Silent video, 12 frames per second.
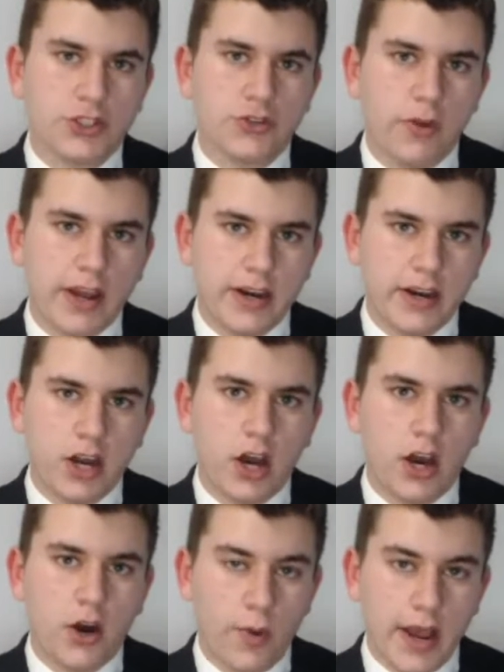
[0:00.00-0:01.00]
traded
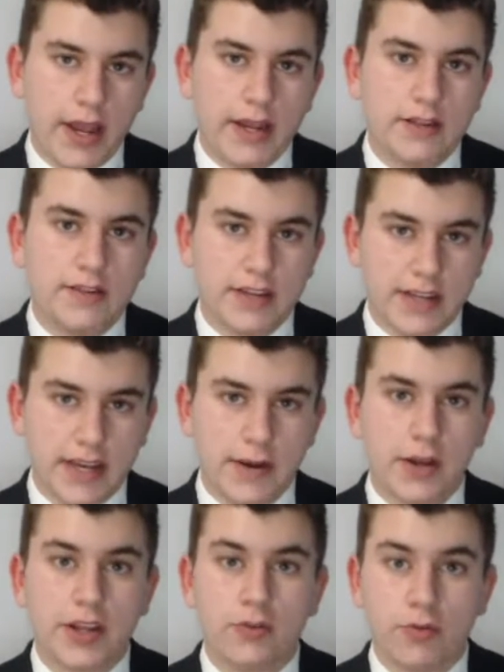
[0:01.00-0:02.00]
away to
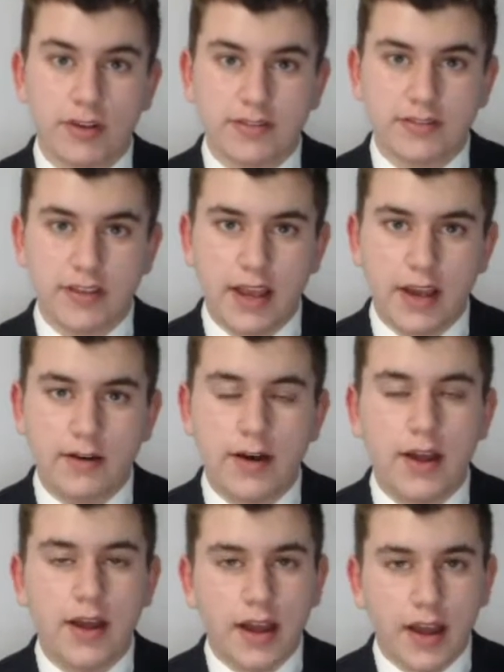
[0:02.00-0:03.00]
get Chris Sale.